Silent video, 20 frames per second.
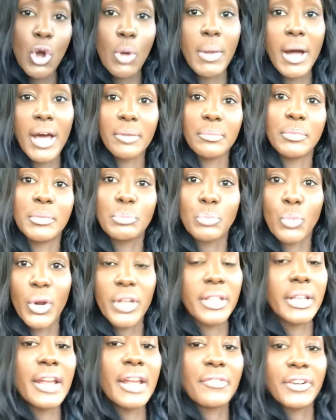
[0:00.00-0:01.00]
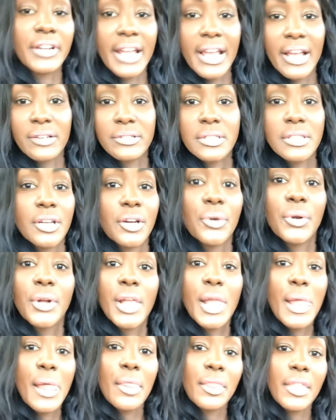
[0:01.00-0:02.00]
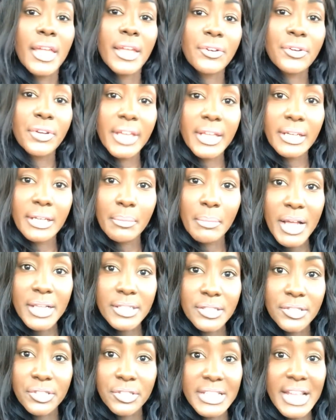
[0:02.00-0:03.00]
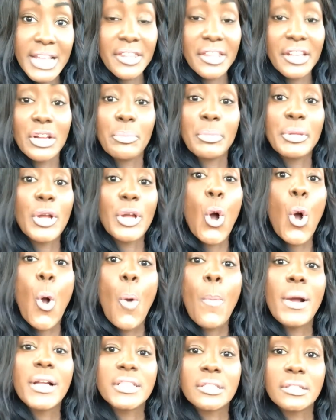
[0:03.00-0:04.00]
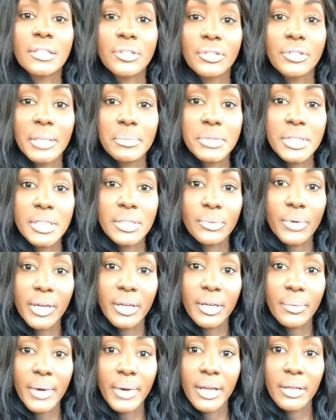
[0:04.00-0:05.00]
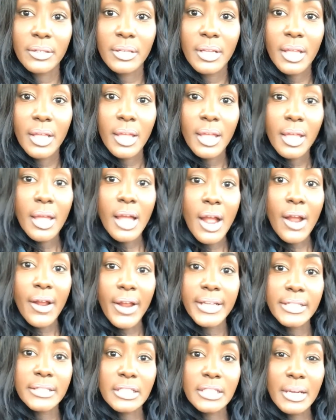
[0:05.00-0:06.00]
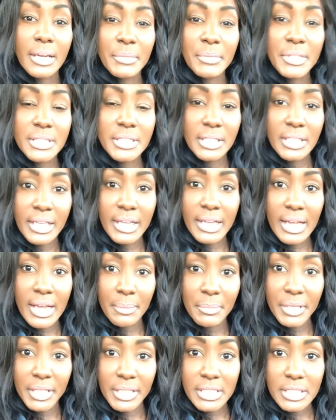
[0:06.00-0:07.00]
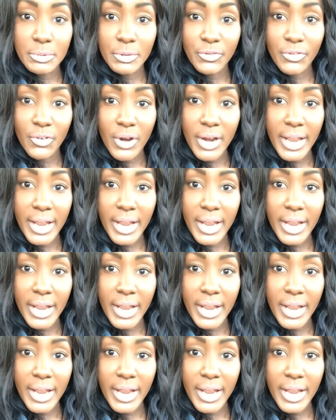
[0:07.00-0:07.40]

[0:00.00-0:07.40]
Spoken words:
about him more than ever now. So they created a monster, because now they're going to be a whole bunch of little Nipseys running around. All right, did I miss any comments before I